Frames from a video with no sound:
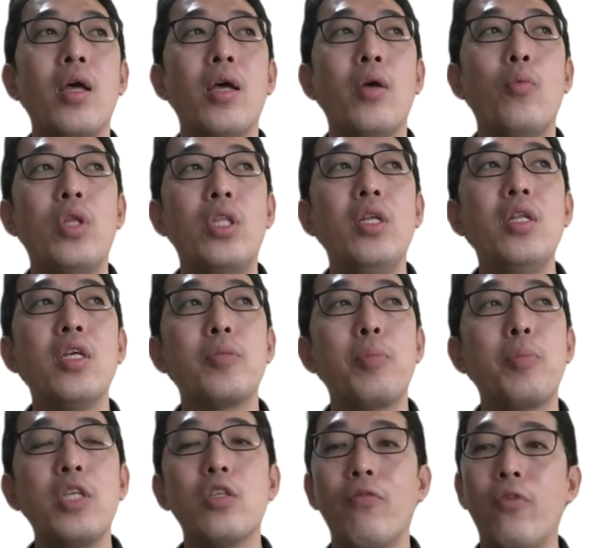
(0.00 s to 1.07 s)
Within the
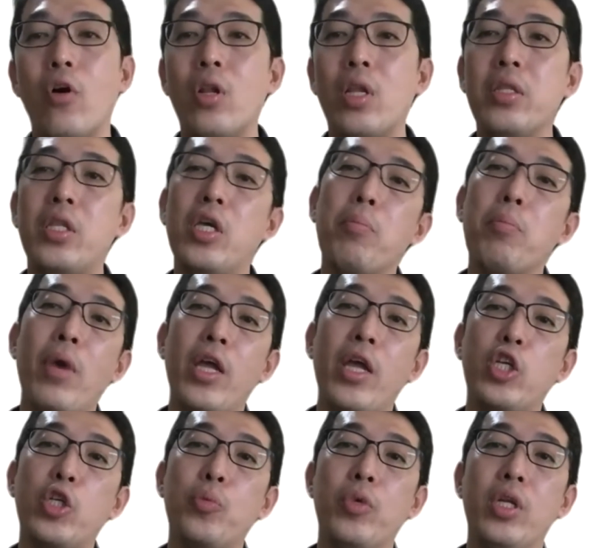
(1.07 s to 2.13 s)
space of volunteer
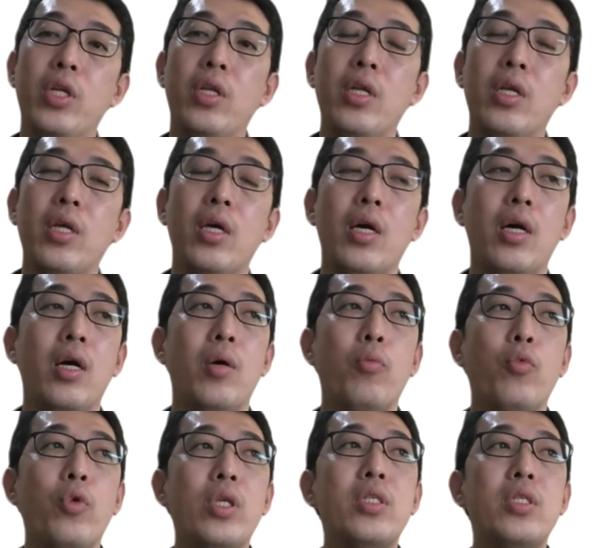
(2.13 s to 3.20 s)
management,
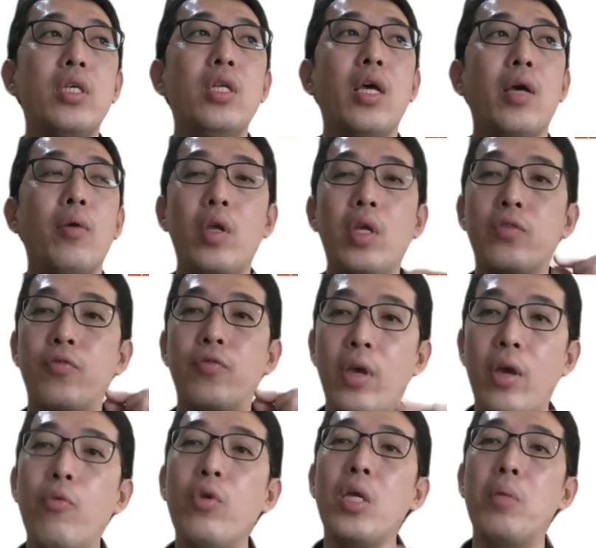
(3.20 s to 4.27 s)
we see that it's
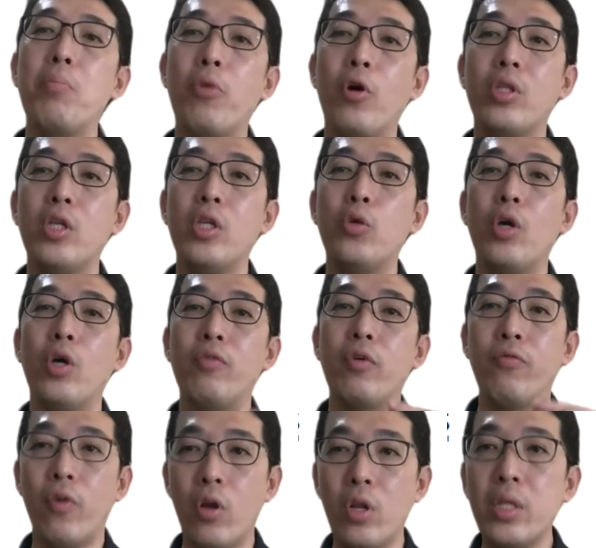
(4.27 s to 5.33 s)
very important to have a
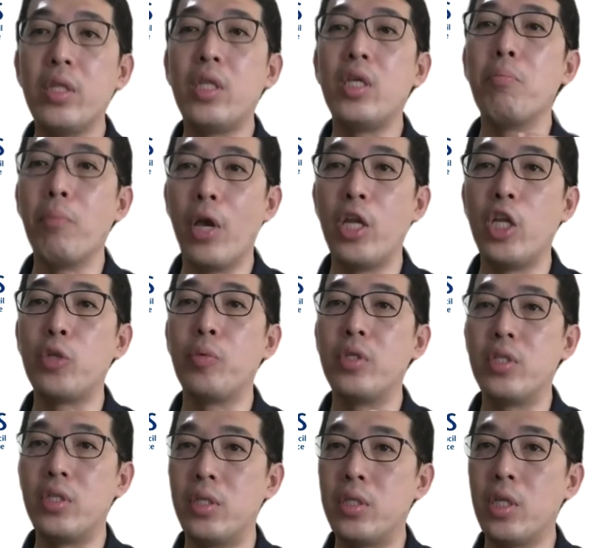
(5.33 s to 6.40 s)
volunteer management
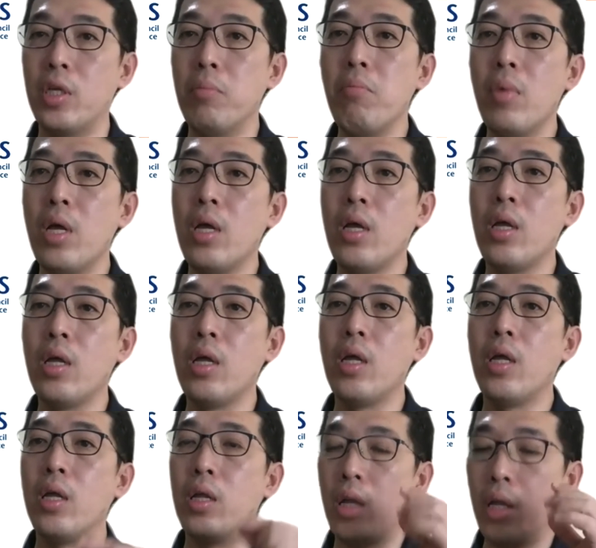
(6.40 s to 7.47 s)
system
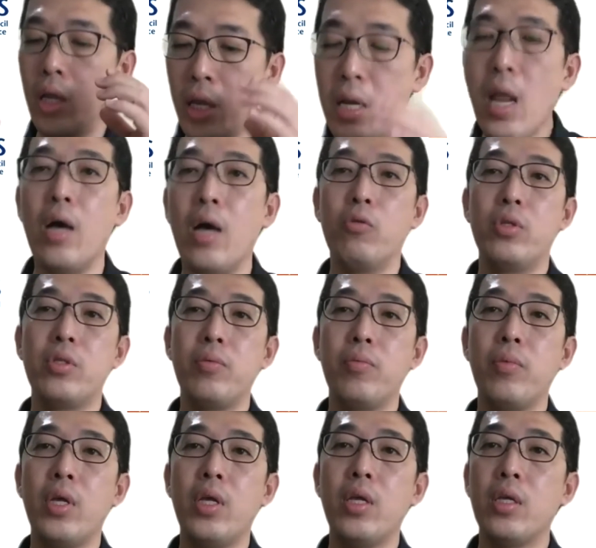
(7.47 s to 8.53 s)
in-house,
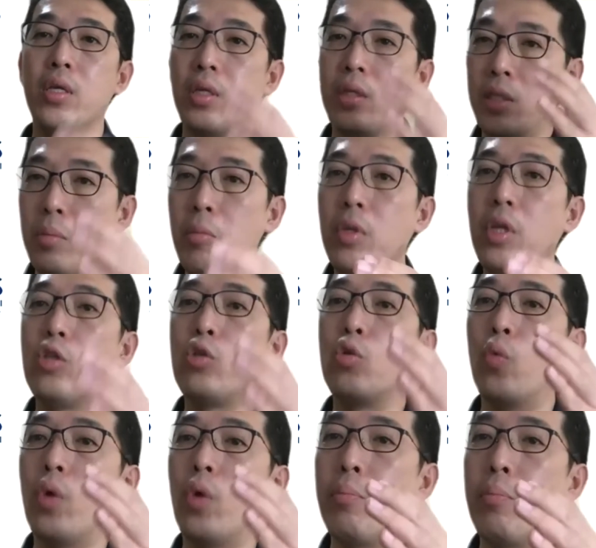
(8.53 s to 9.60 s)
similar to
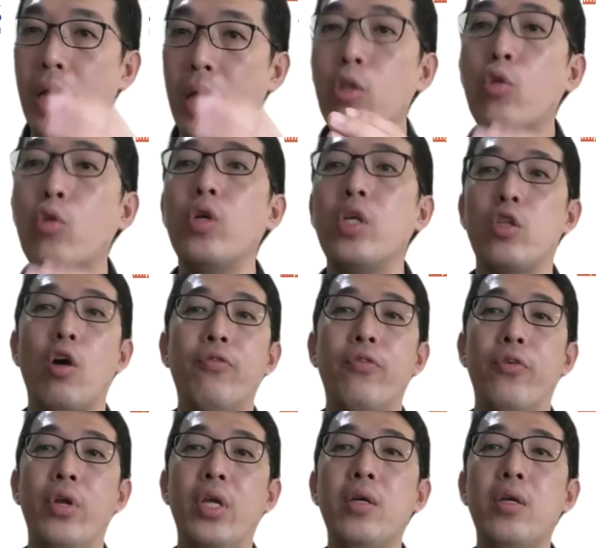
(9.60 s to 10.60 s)
what Bantu is offering